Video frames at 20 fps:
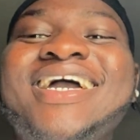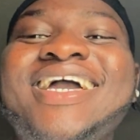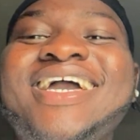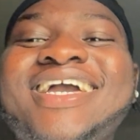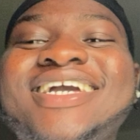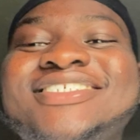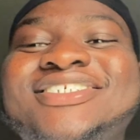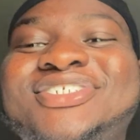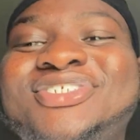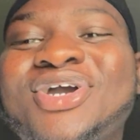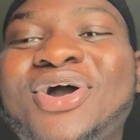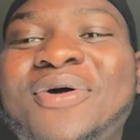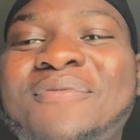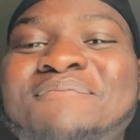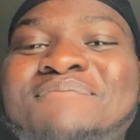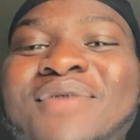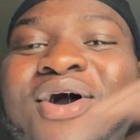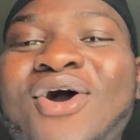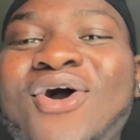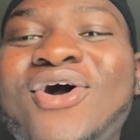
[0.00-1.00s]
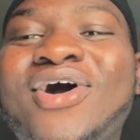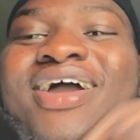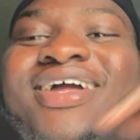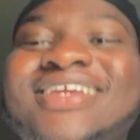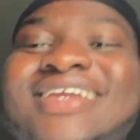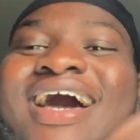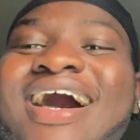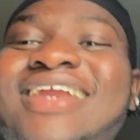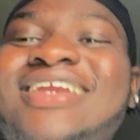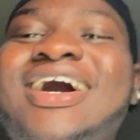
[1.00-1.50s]
It's your boy,
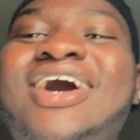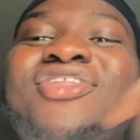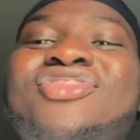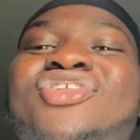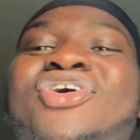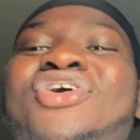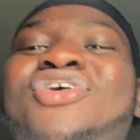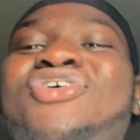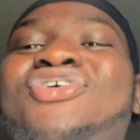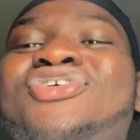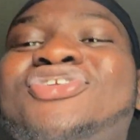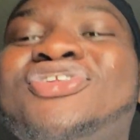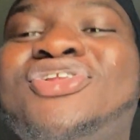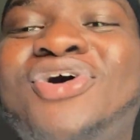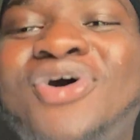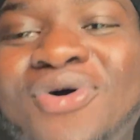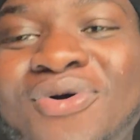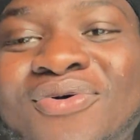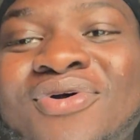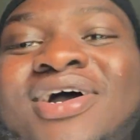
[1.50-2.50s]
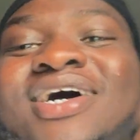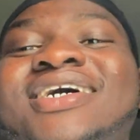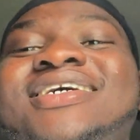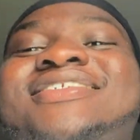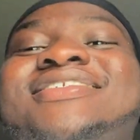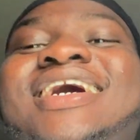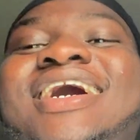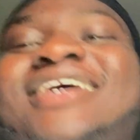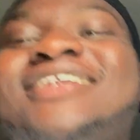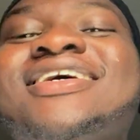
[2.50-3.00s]
none other glow,
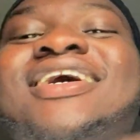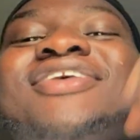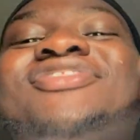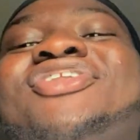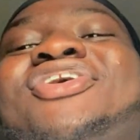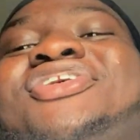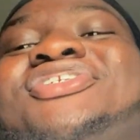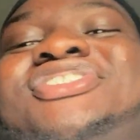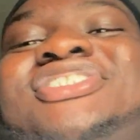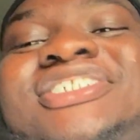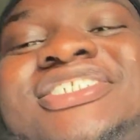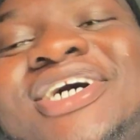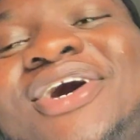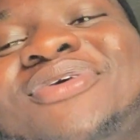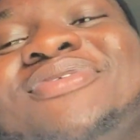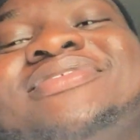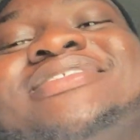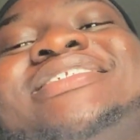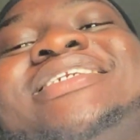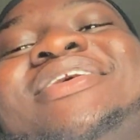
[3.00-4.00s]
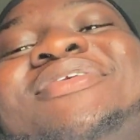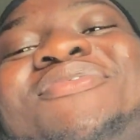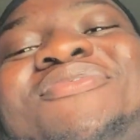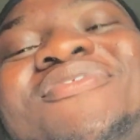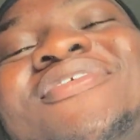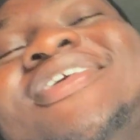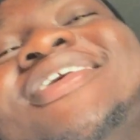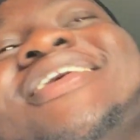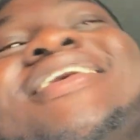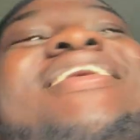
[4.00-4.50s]
none other
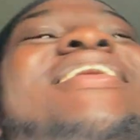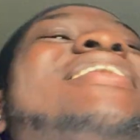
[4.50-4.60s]
chosen one,